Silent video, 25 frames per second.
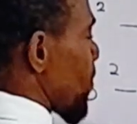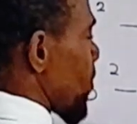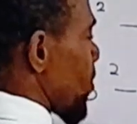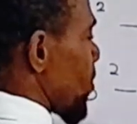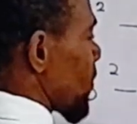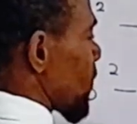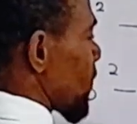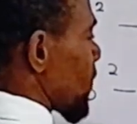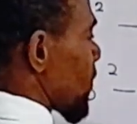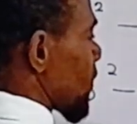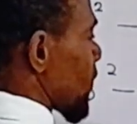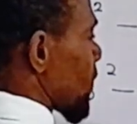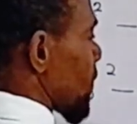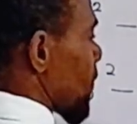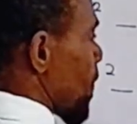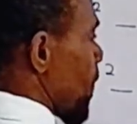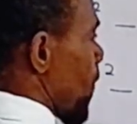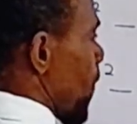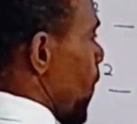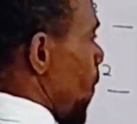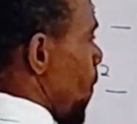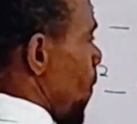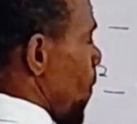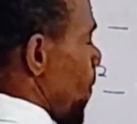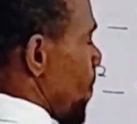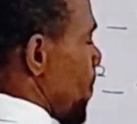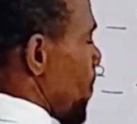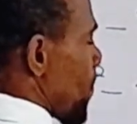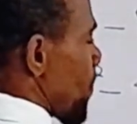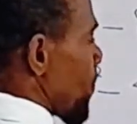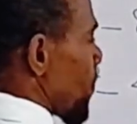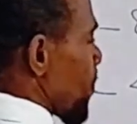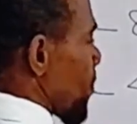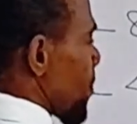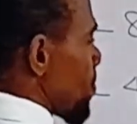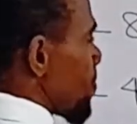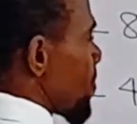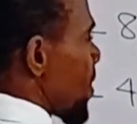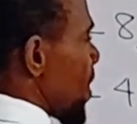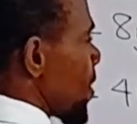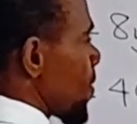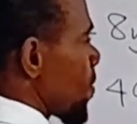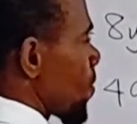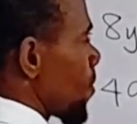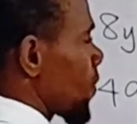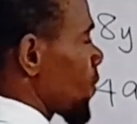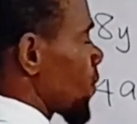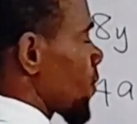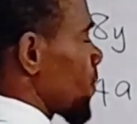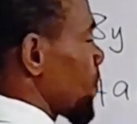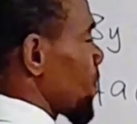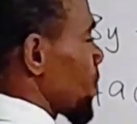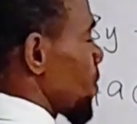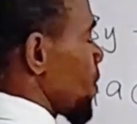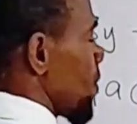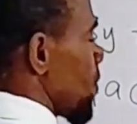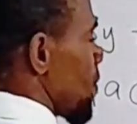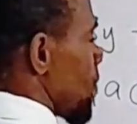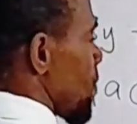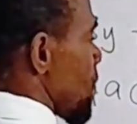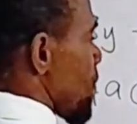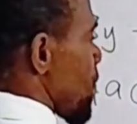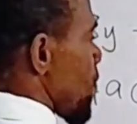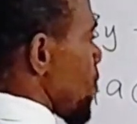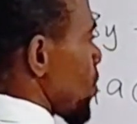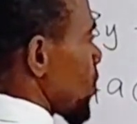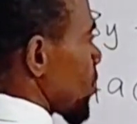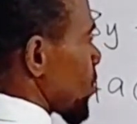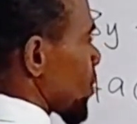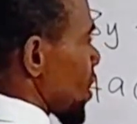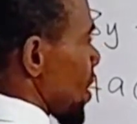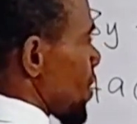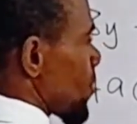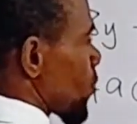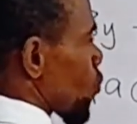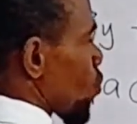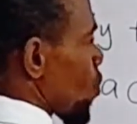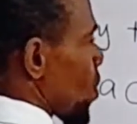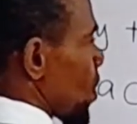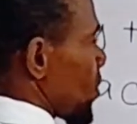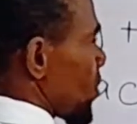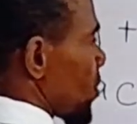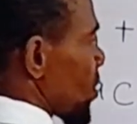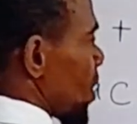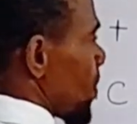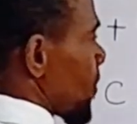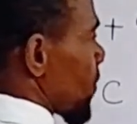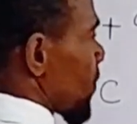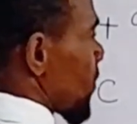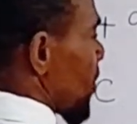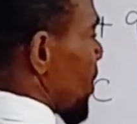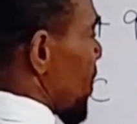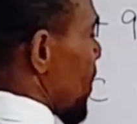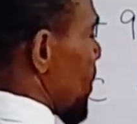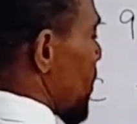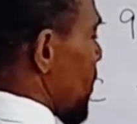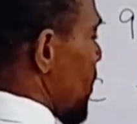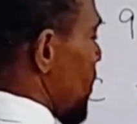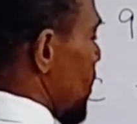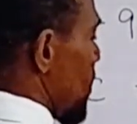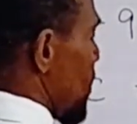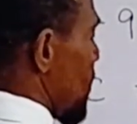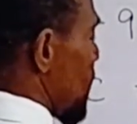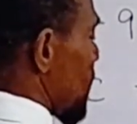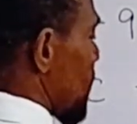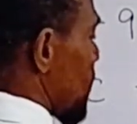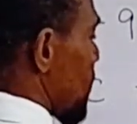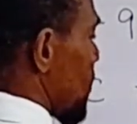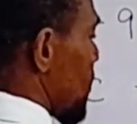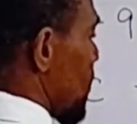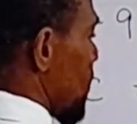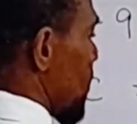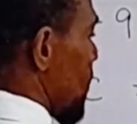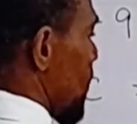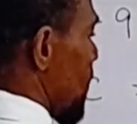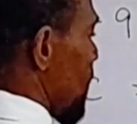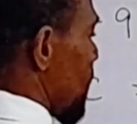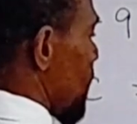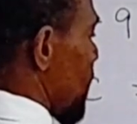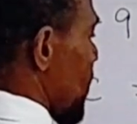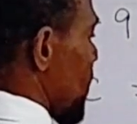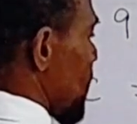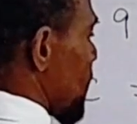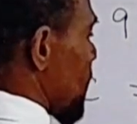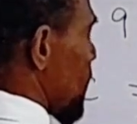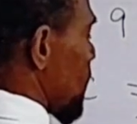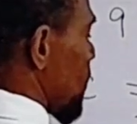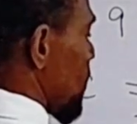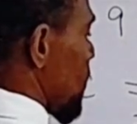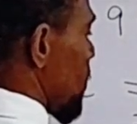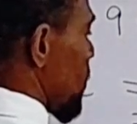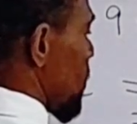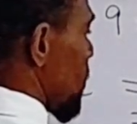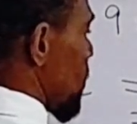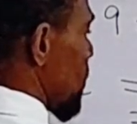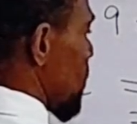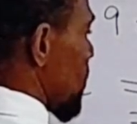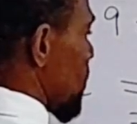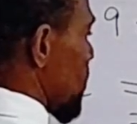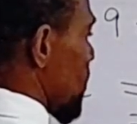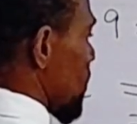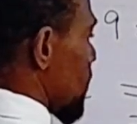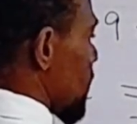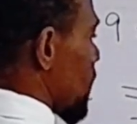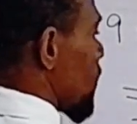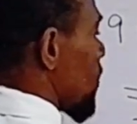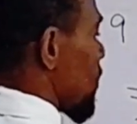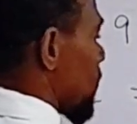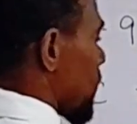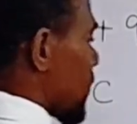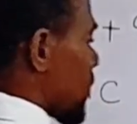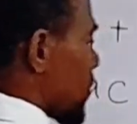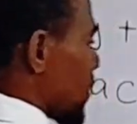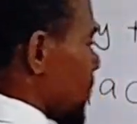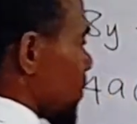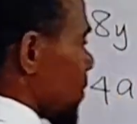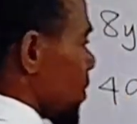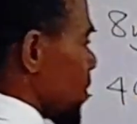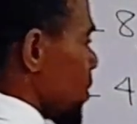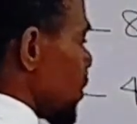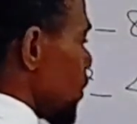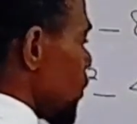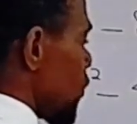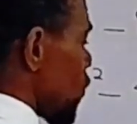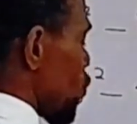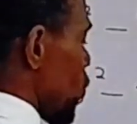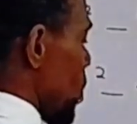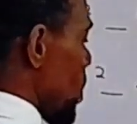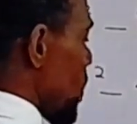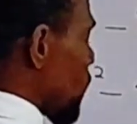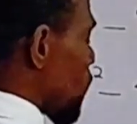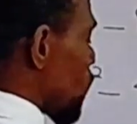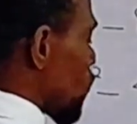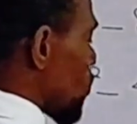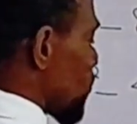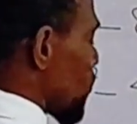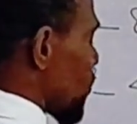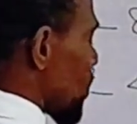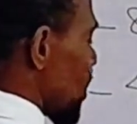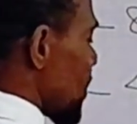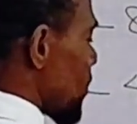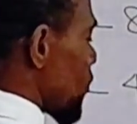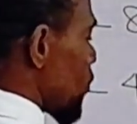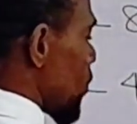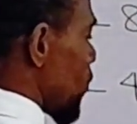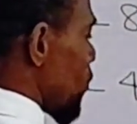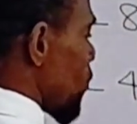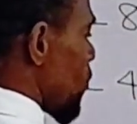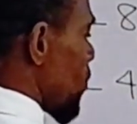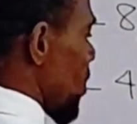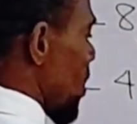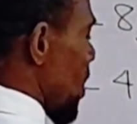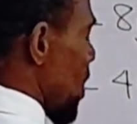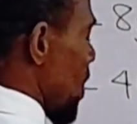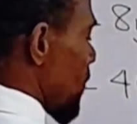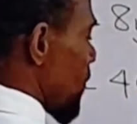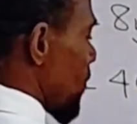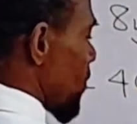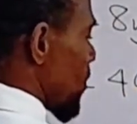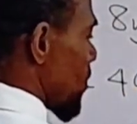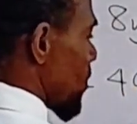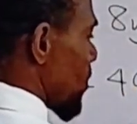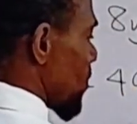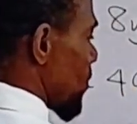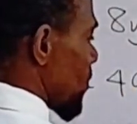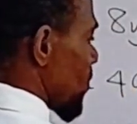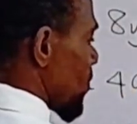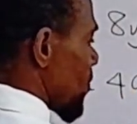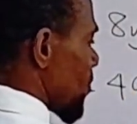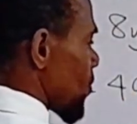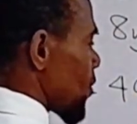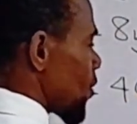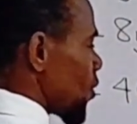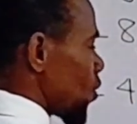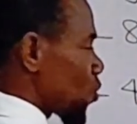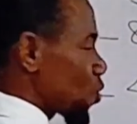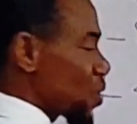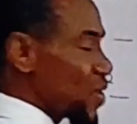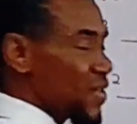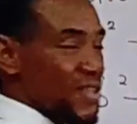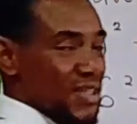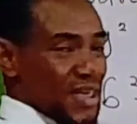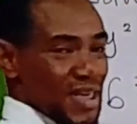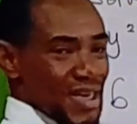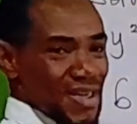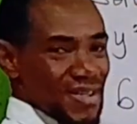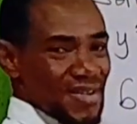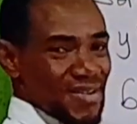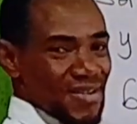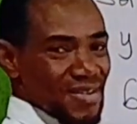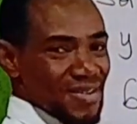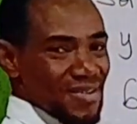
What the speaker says: plus 64 minus 4 times 1 times 9 is 36. So when you subtract this, you're going to have 28.